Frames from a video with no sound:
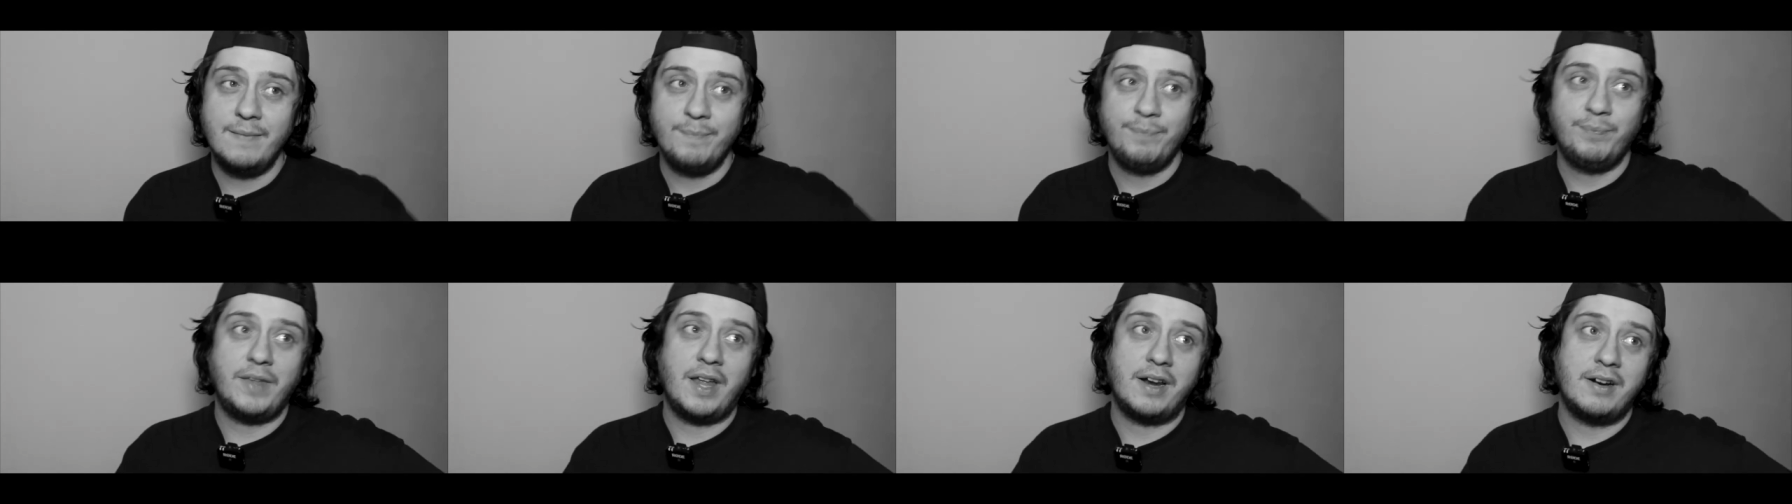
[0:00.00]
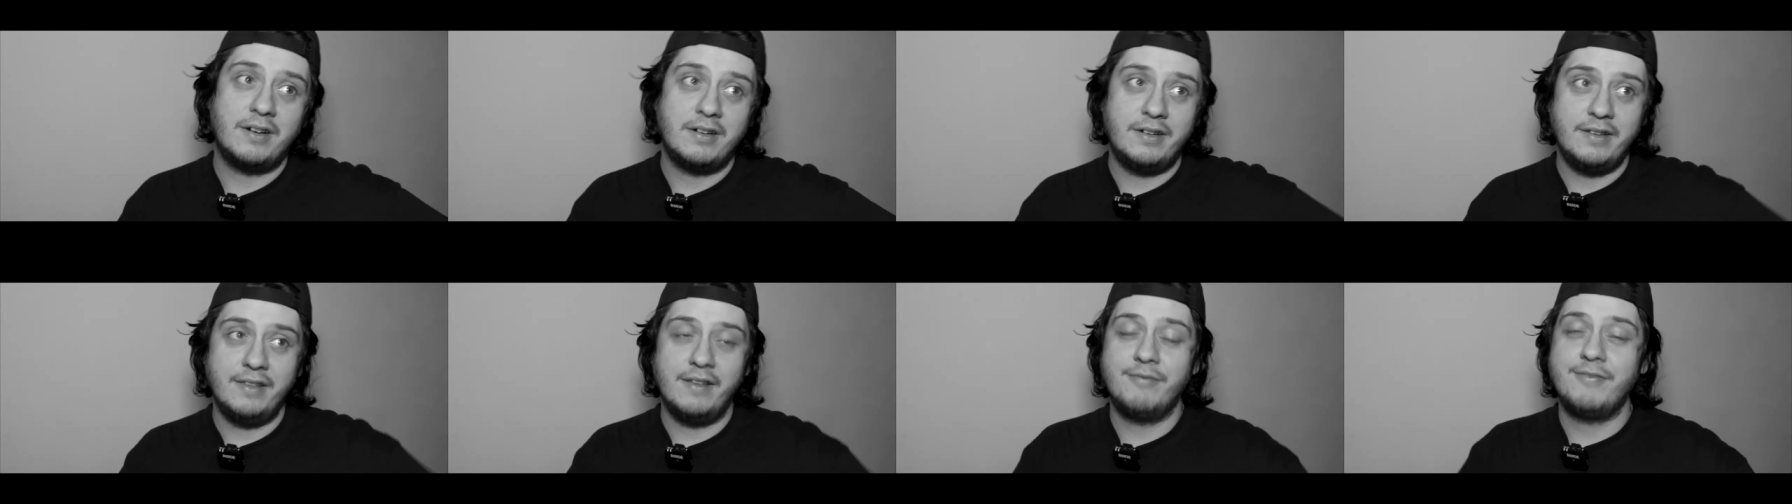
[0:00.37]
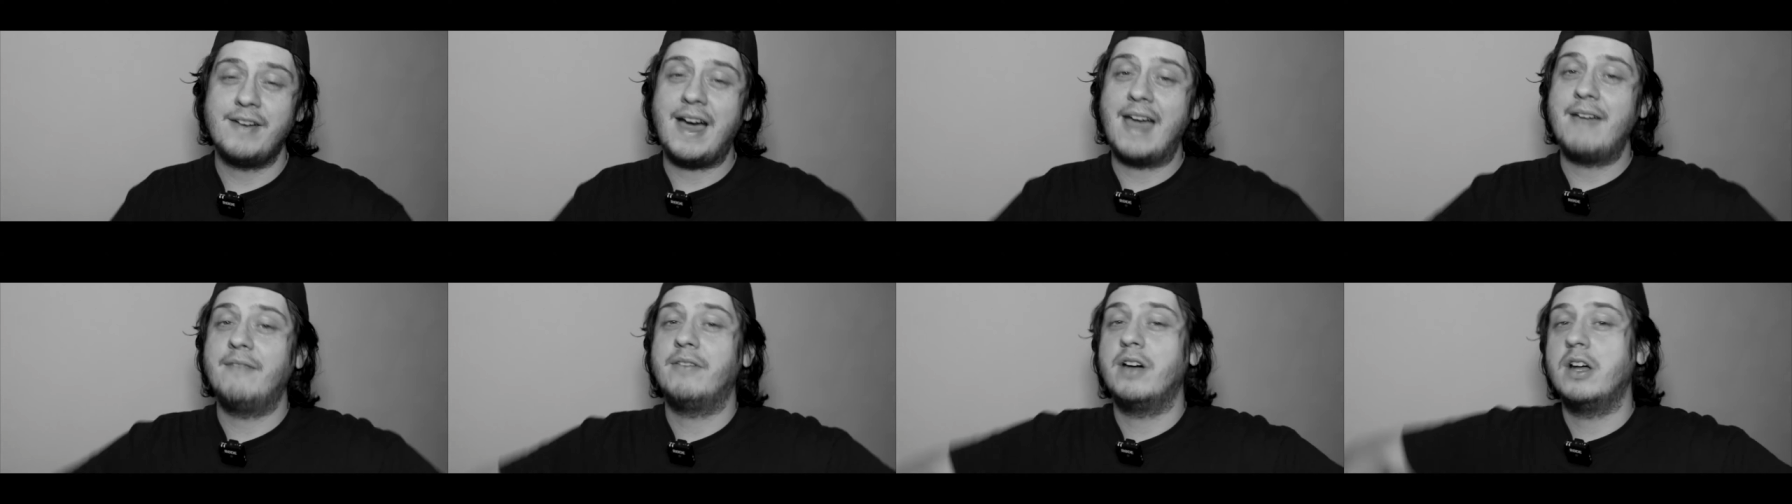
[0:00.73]
that are in the
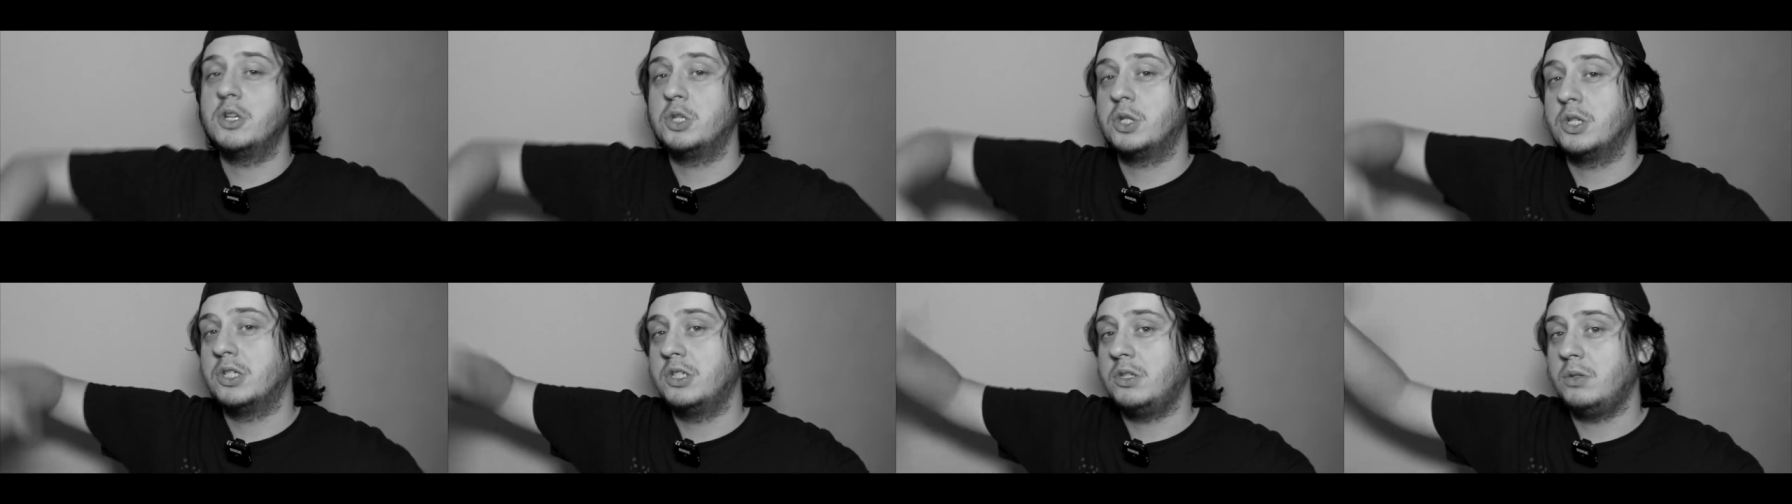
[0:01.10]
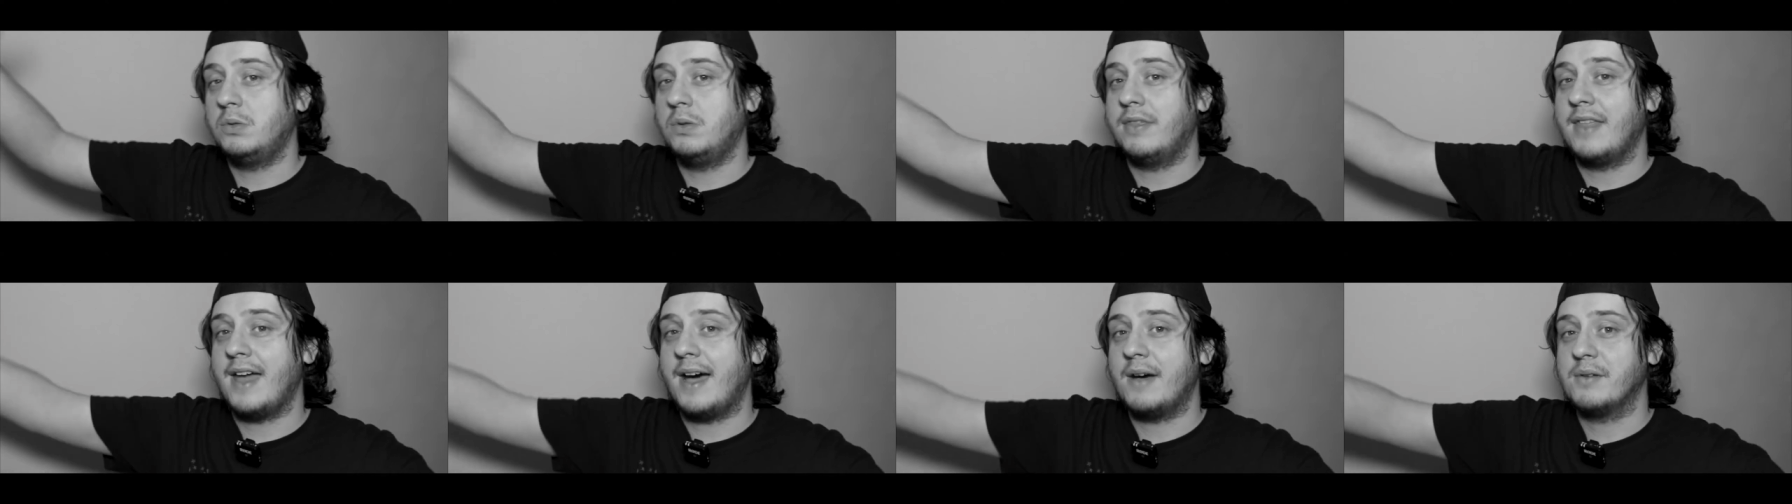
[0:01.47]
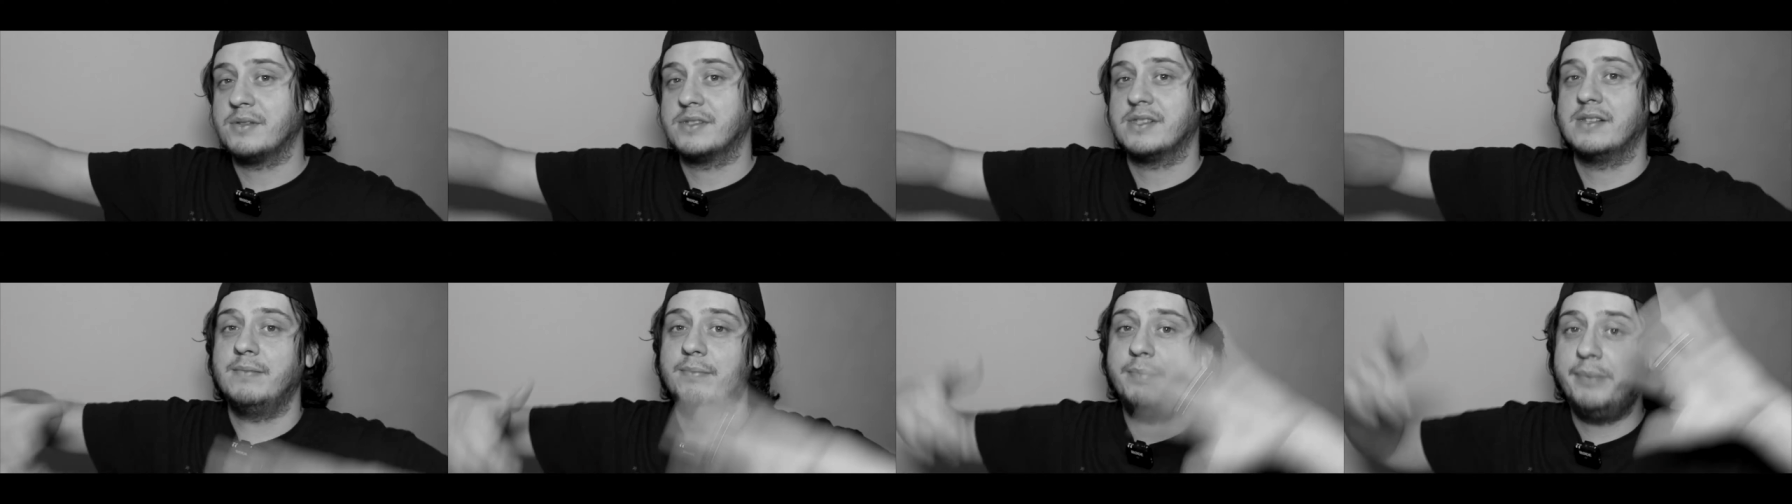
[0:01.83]
$500 to
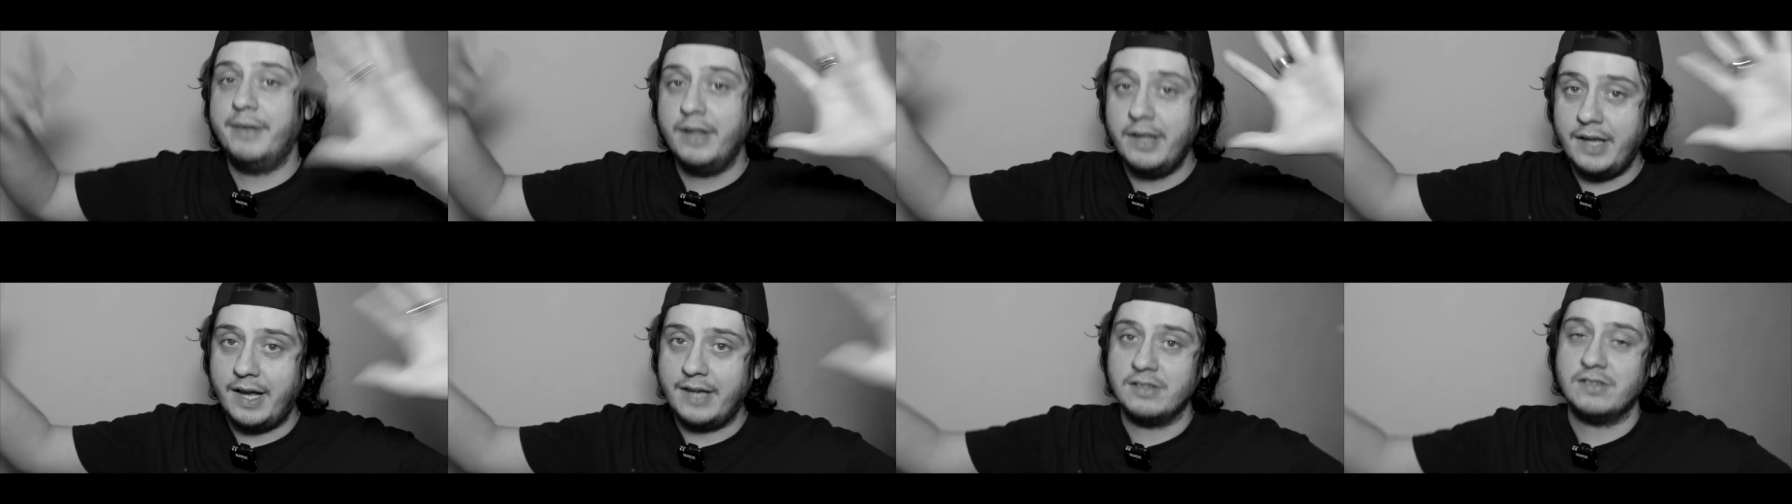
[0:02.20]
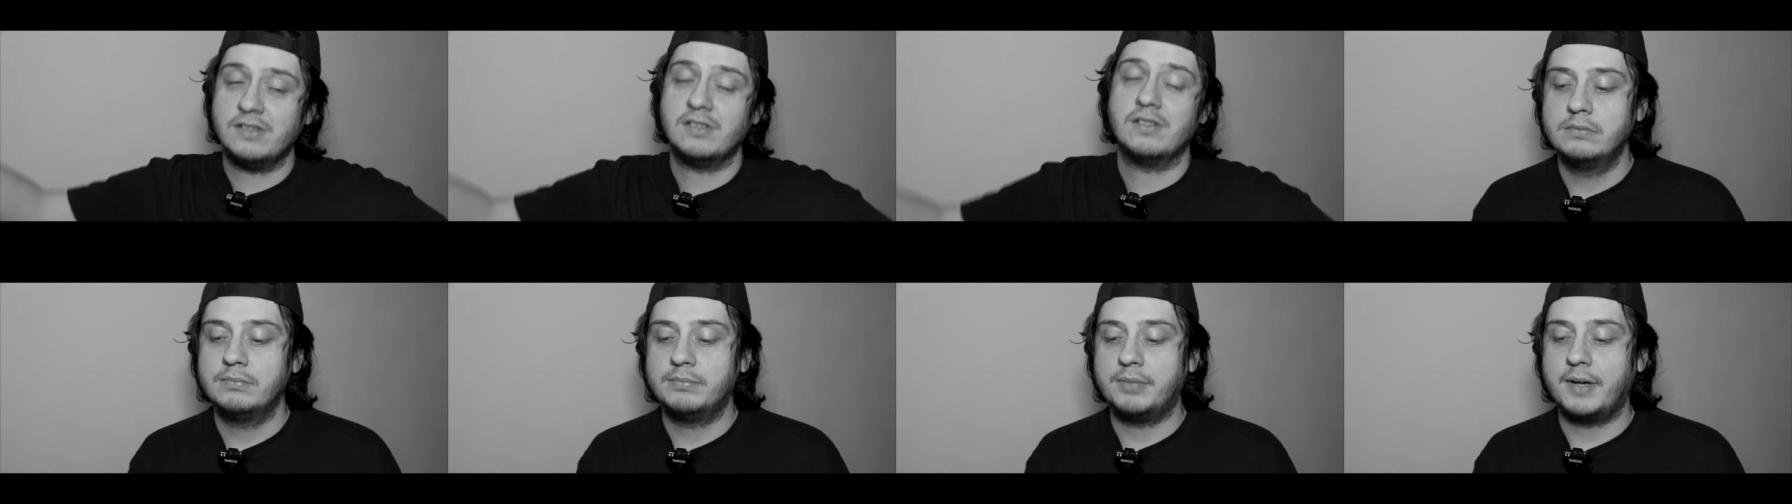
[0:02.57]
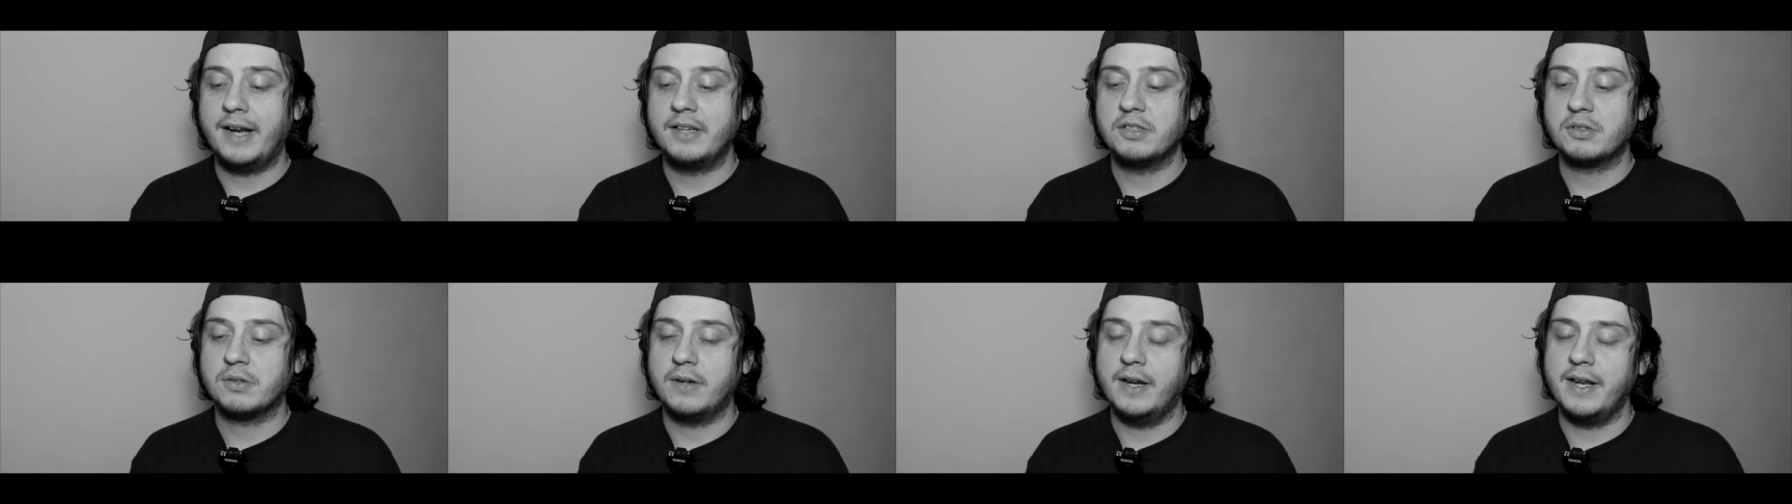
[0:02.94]
$1,000 plus
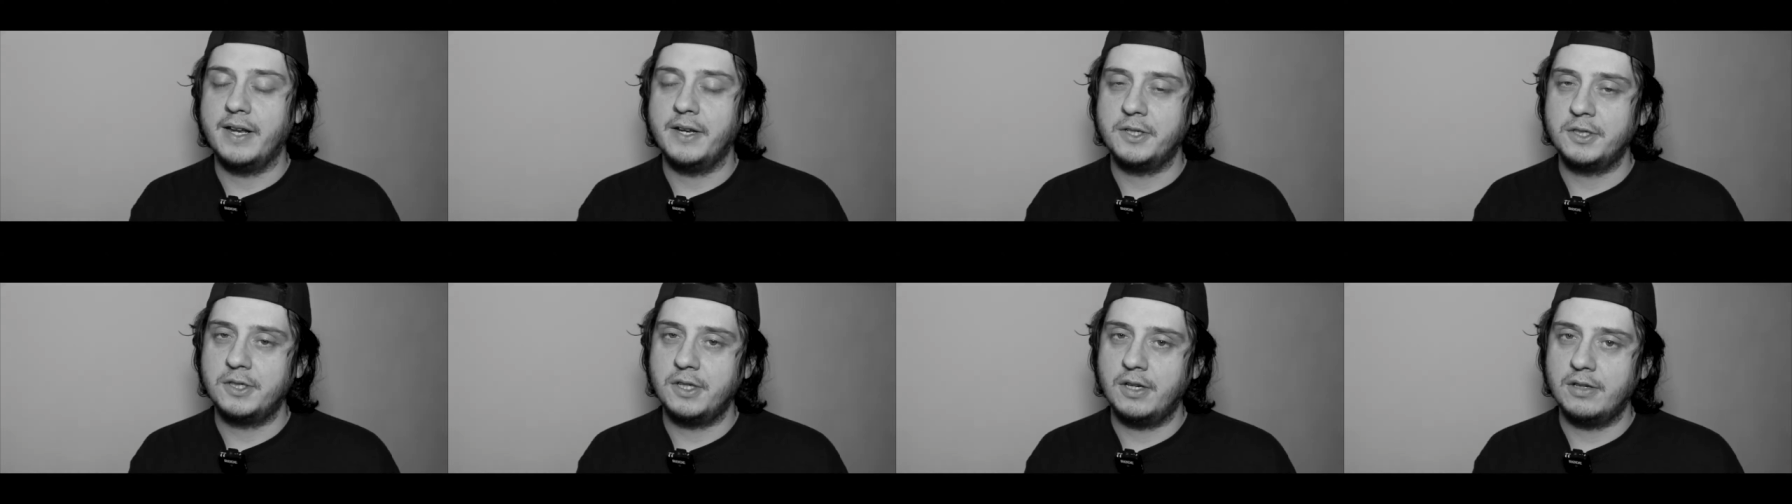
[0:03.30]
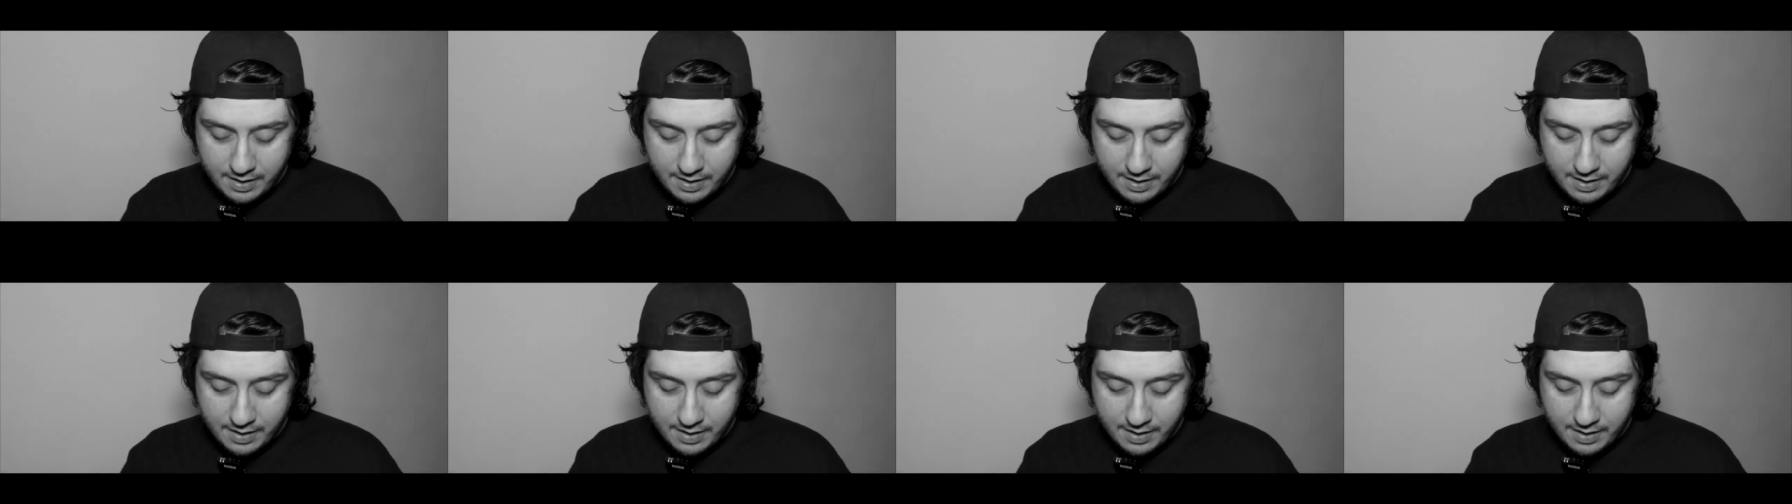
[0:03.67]
price range.